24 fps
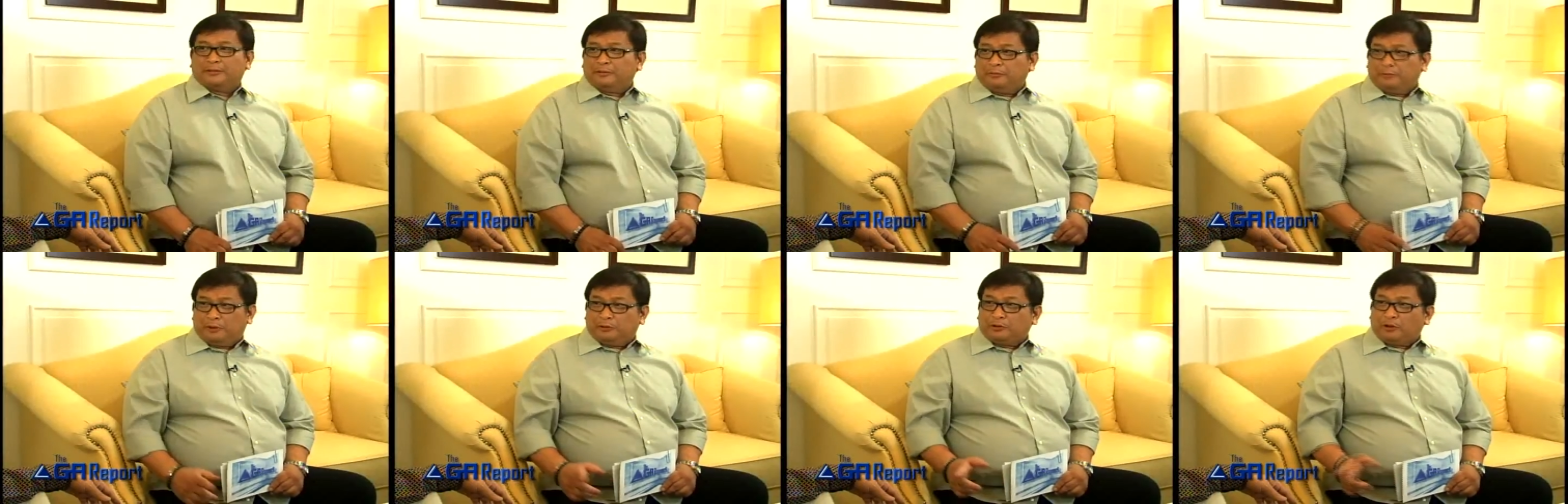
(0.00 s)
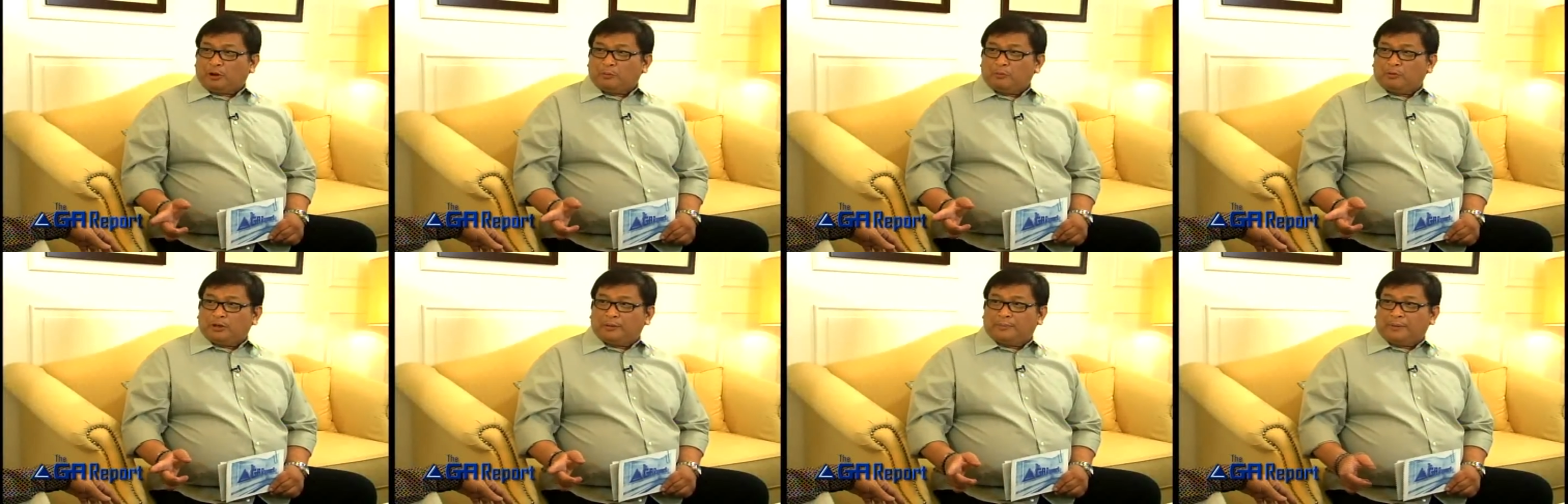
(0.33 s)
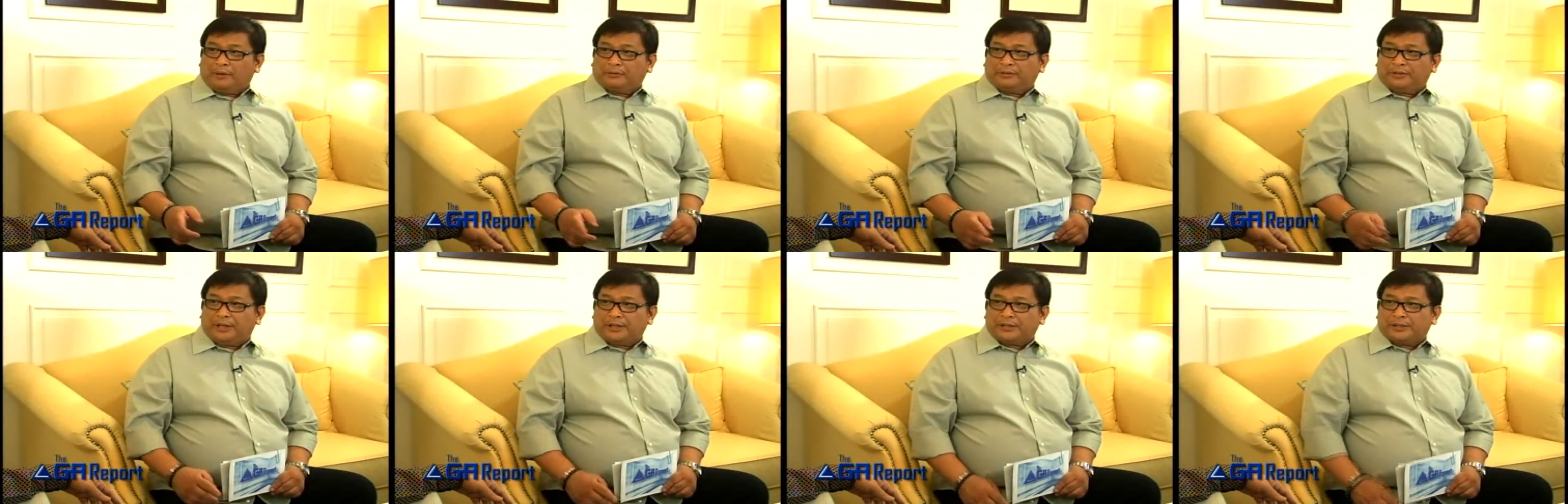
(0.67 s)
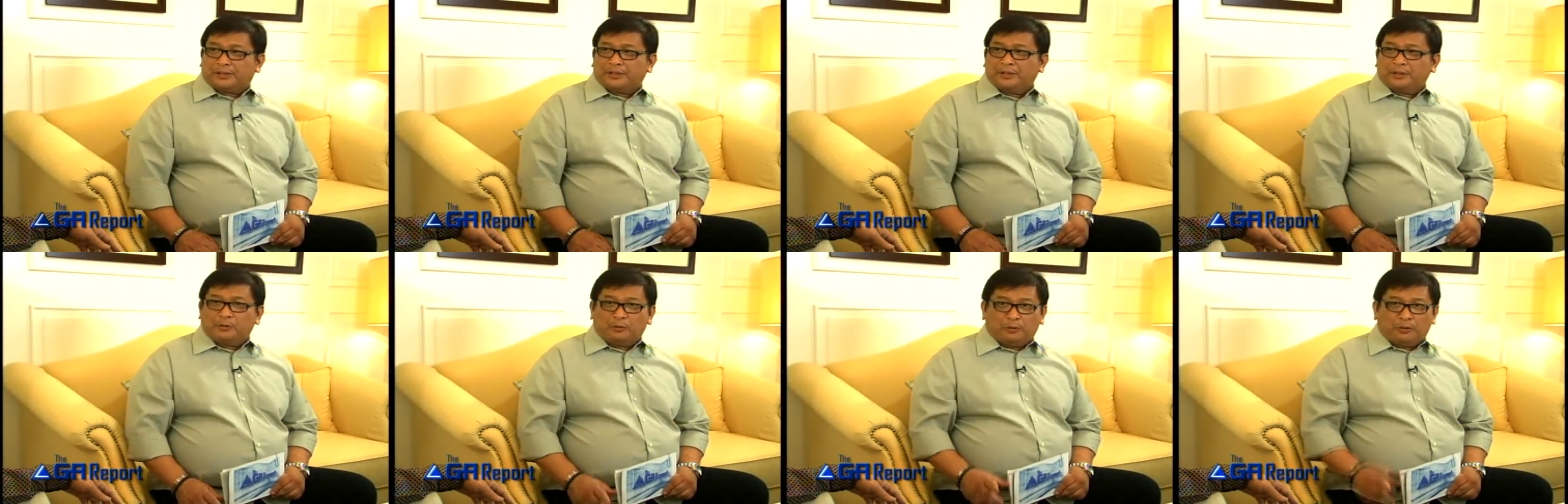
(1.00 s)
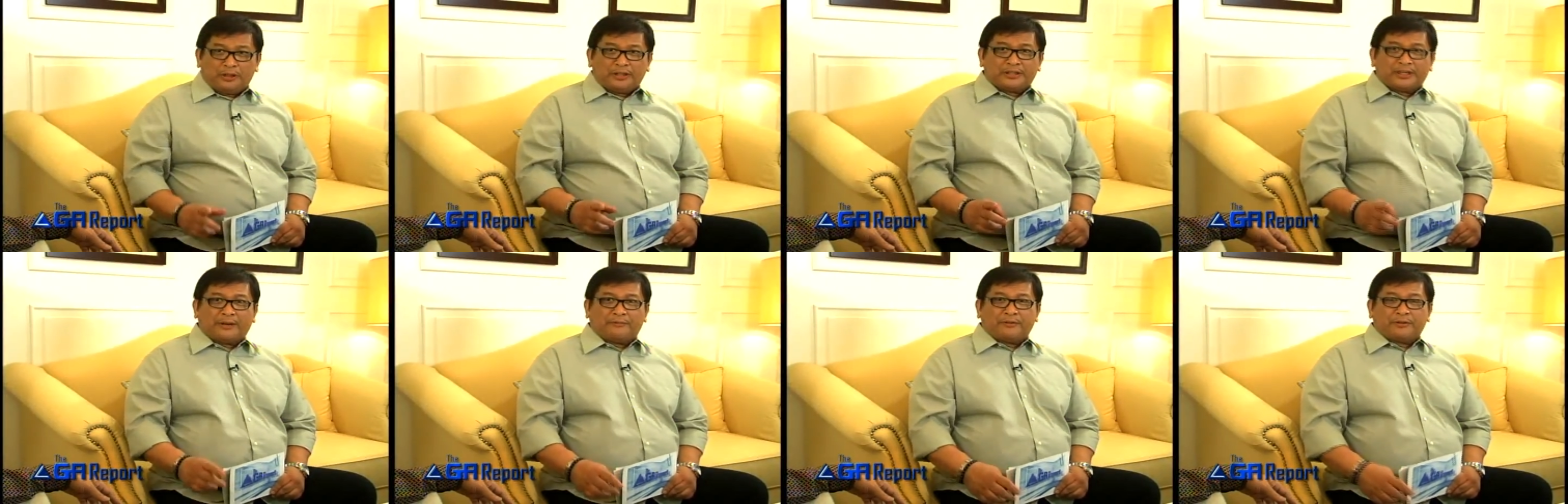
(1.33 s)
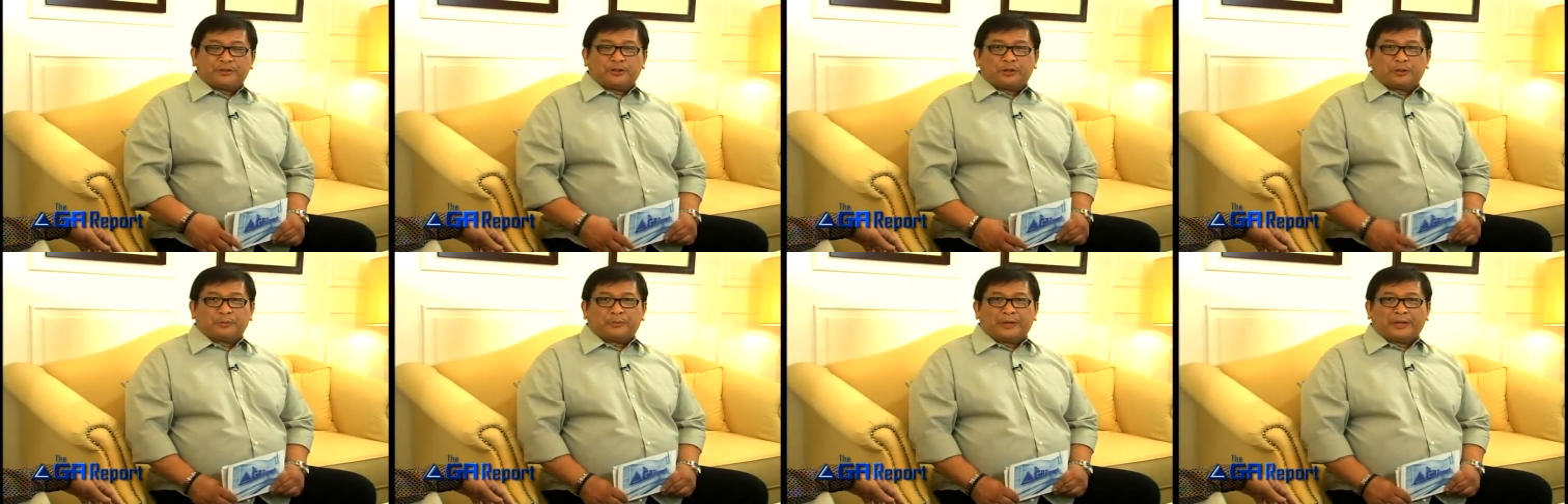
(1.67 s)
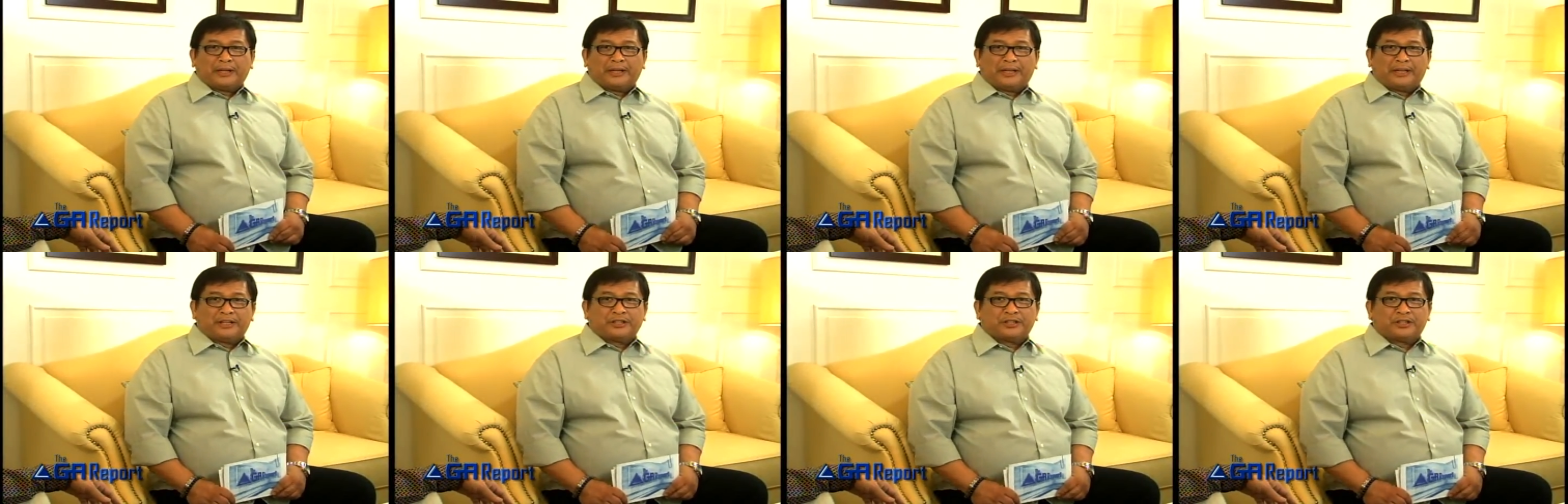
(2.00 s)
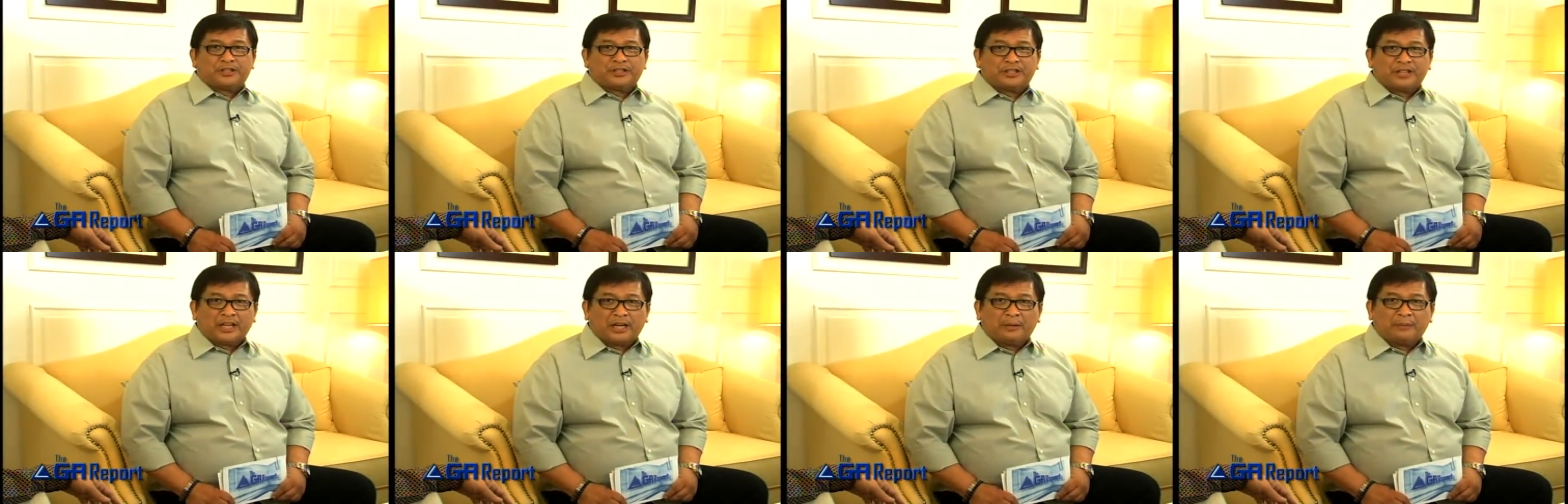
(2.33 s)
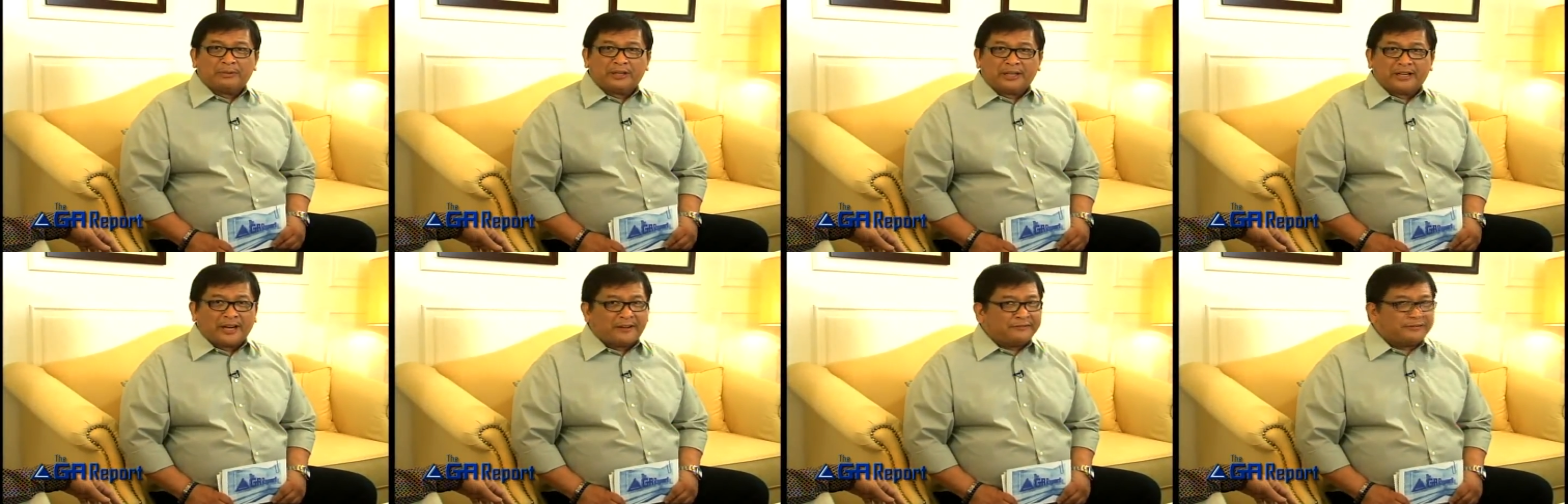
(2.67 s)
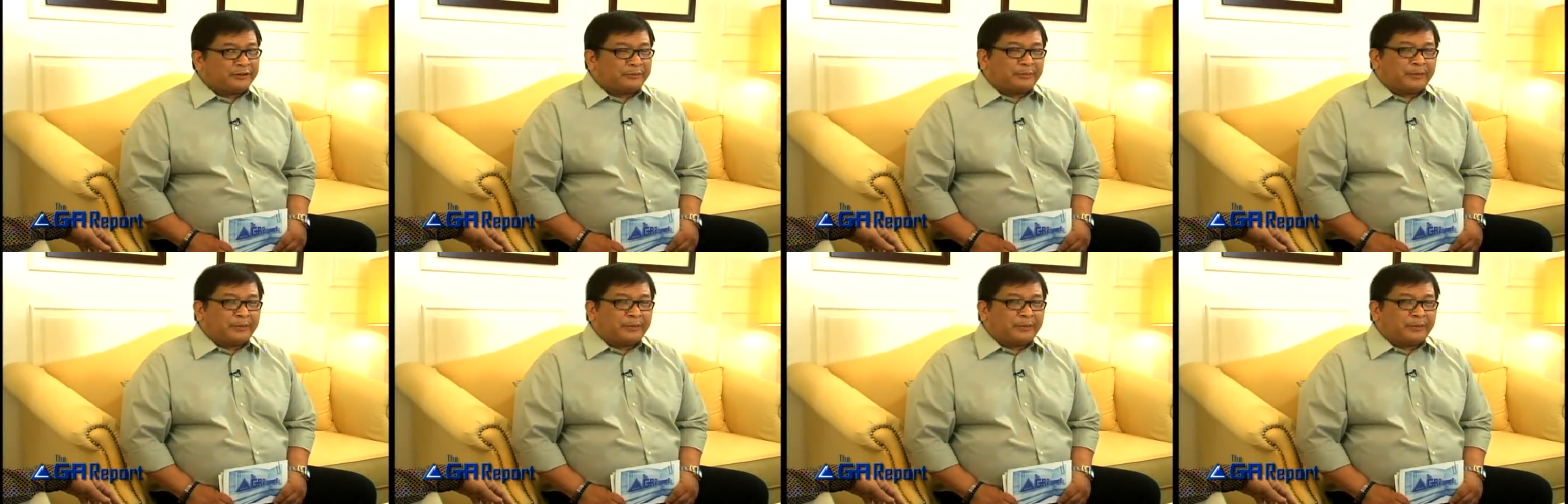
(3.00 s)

we'll talk more about this. We'll just have a short break, ladies and gentlemen, and after the